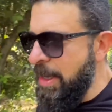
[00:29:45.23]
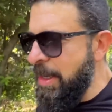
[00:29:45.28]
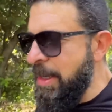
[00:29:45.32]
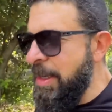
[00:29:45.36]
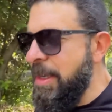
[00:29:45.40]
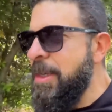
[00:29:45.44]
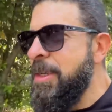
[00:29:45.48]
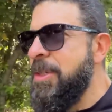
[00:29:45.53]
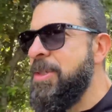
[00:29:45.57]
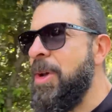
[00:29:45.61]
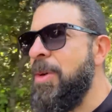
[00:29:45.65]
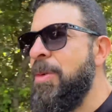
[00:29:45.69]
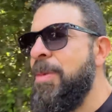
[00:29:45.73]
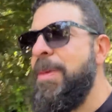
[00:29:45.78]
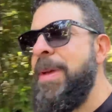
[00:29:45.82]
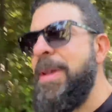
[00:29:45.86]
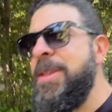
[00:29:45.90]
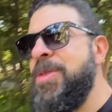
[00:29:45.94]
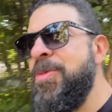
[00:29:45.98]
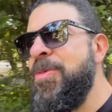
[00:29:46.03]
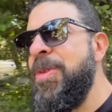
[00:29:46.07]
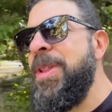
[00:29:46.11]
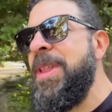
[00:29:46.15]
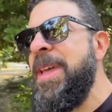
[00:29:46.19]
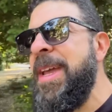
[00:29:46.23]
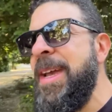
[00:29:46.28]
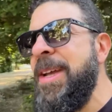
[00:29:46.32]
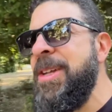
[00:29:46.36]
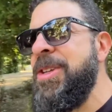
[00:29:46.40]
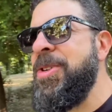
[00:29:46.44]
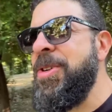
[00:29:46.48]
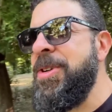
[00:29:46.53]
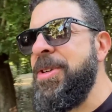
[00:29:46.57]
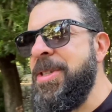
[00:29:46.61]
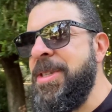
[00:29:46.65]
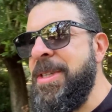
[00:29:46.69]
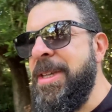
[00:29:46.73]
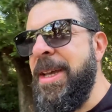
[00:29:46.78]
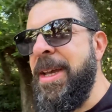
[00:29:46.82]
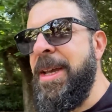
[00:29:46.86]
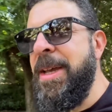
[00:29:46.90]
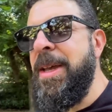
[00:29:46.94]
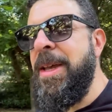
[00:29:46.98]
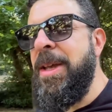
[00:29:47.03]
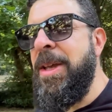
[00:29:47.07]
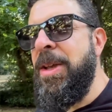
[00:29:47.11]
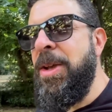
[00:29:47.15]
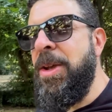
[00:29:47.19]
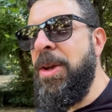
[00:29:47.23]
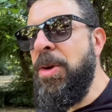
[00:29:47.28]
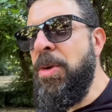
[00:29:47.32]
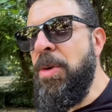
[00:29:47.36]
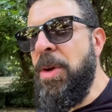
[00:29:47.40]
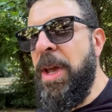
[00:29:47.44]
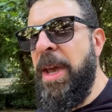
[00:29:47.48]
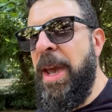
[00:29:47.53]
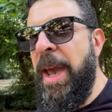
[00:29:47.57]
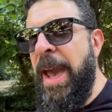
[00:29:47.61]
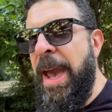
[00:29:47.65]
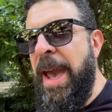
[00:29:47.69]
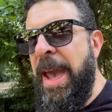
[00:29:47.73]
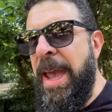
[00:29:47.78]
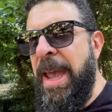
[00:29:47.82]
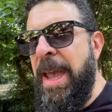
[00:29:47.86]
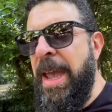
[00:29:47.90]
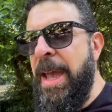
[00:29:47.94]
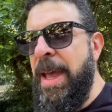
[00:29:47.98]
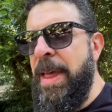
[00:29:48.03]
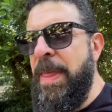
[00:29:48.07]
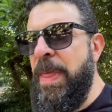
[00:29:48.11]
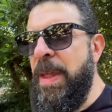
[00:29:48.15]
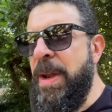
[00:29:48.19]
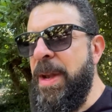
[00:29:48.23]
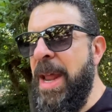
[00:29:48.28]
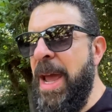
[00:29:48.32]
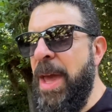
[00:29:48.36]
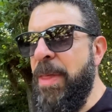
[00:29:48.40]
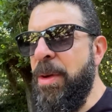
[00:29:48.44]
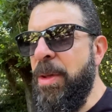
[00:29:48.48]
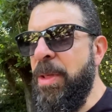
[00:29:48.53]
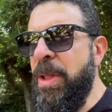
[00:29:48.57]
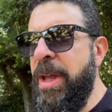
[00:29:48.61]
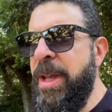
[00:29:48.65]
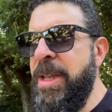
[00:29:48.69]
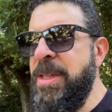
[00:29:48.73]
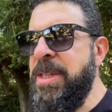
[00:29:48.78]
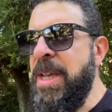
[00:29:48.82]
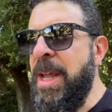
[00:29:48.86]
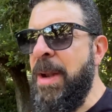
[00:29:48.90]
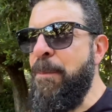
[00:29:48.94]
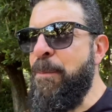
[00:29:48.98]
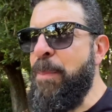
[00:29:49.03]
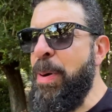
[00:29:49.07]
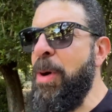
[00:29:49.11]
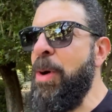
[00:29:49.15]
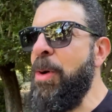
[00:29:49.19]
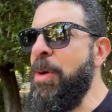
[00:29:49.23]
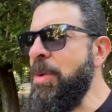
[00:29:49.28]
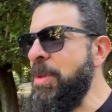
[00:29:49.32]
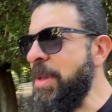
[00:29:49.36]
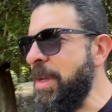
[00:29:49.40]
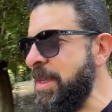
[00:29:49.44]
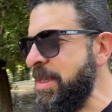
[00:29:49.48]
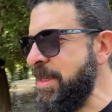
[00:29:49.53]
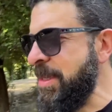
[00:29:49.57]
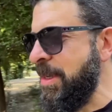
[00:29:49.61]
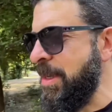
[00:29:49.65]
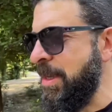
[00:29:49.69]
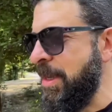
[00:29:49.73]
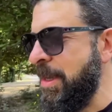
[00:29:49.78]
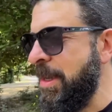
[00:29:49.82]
So it's really interesting. UK, the Netherlands, and Poland.